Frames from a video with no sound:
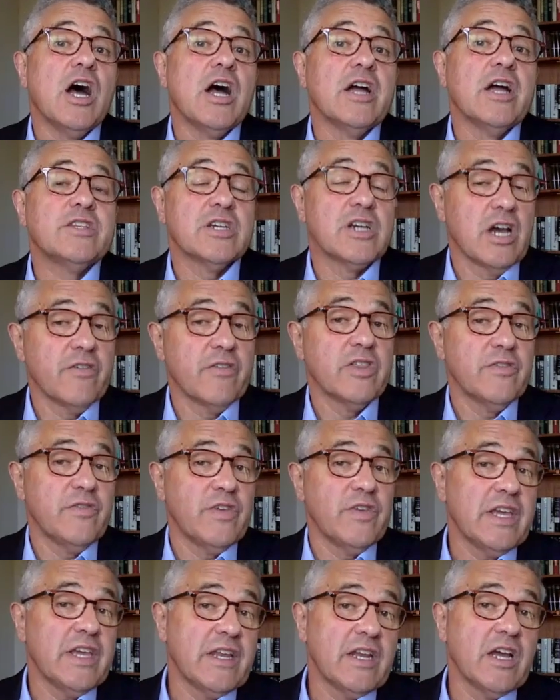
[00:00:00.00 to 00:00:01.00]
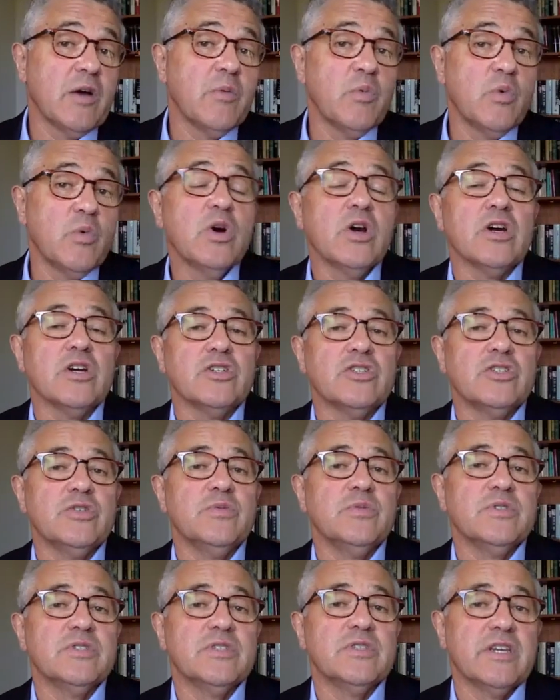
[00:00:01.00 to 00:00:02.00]
to cover the Vietnam War. She
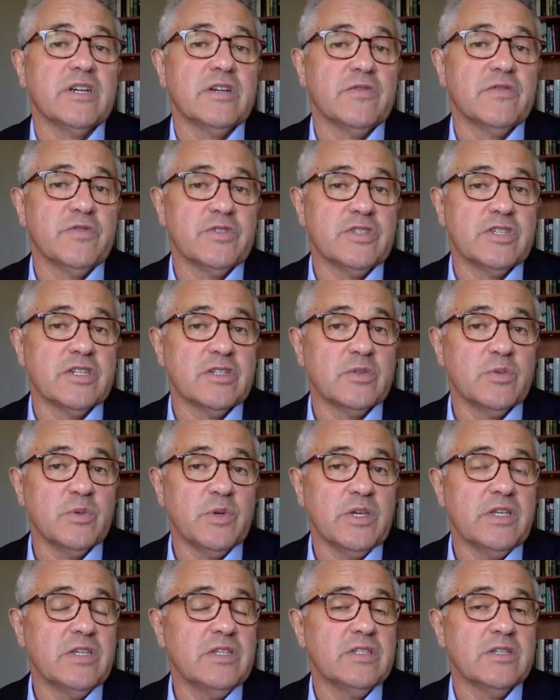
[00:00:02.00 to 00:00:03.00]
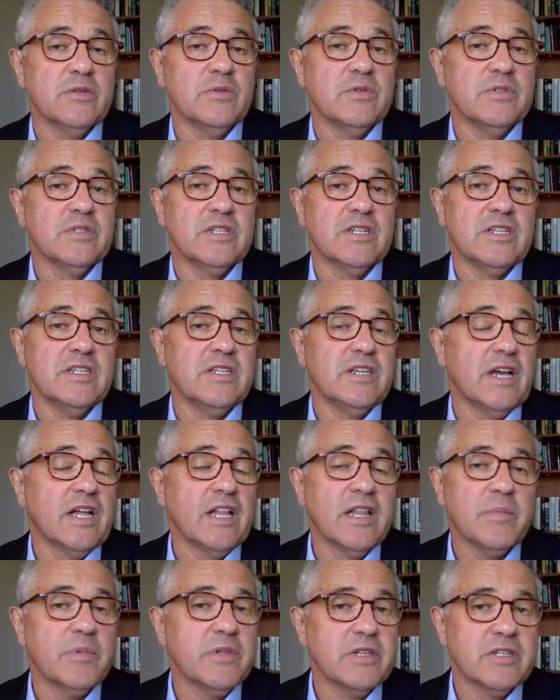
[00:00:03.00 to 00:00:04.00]
was there for 6 weeks. It was an
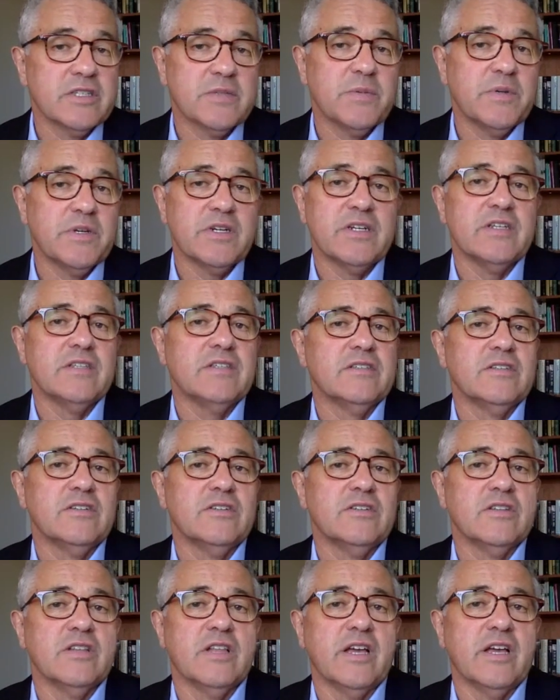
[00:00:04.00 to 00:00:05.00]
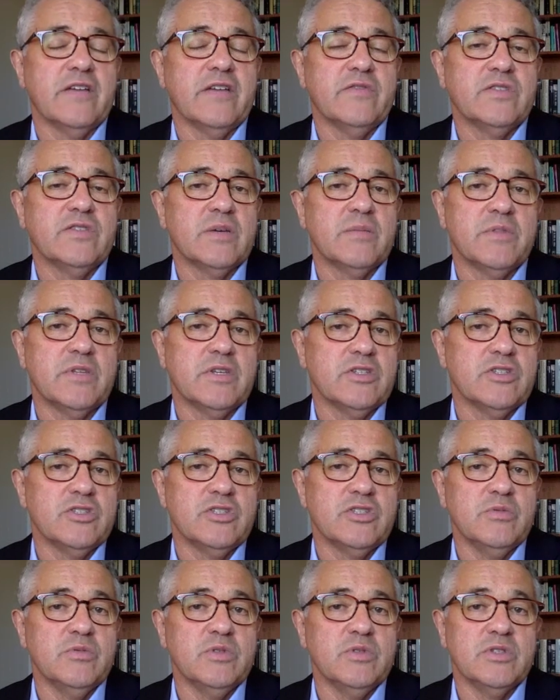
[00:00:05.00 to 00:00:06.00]
indelible experience in her life, something
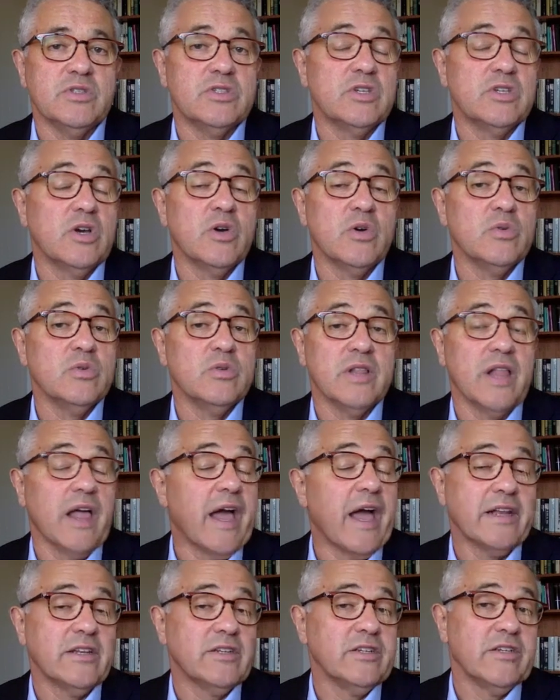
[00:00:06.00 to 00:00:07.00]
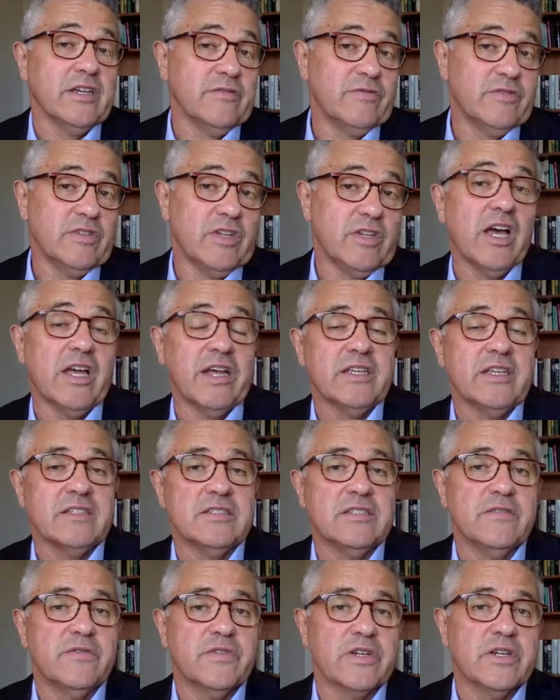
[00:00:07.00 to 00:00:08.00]
she was so glad to have done, as
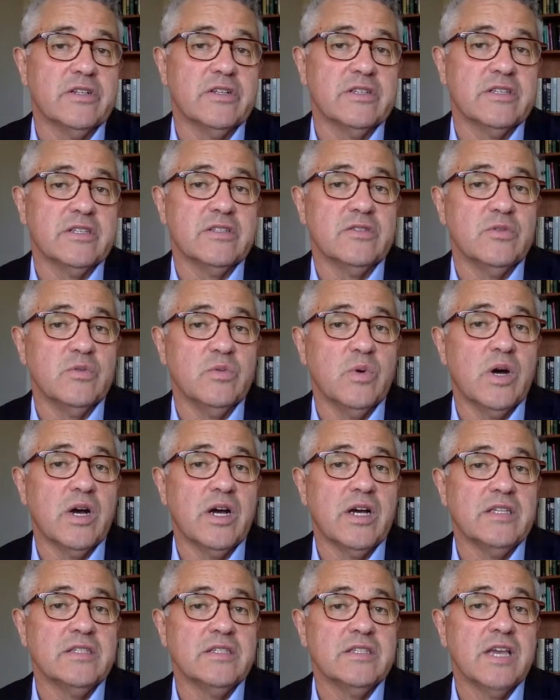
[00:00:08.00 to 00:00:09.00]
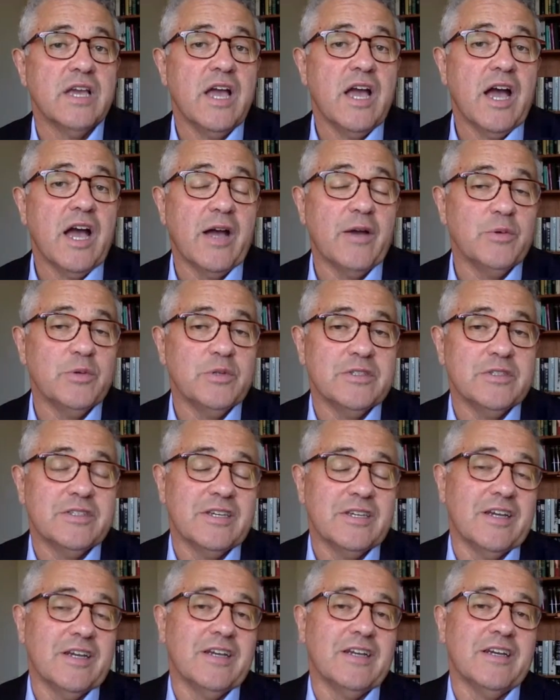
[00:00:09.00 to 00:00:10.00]
difficult as it was. I was
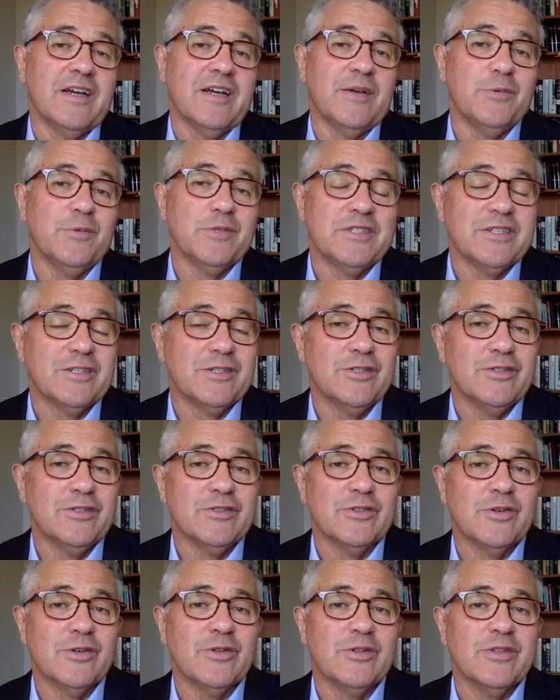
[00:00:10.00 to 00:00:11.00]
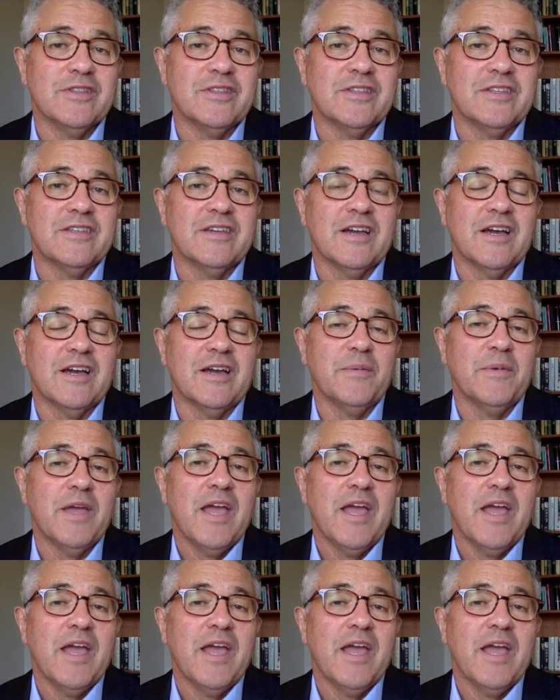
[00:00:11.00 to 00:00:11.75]
6 years old at the time.